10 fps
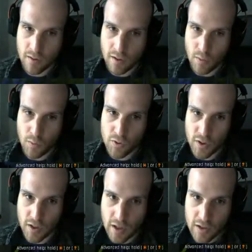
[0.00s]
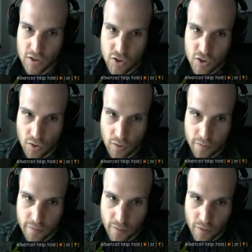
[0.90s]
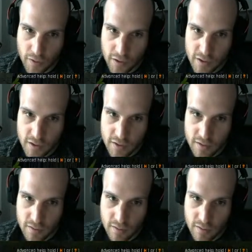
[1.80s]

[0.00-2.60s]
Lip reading: I want to try and get a shot off on this.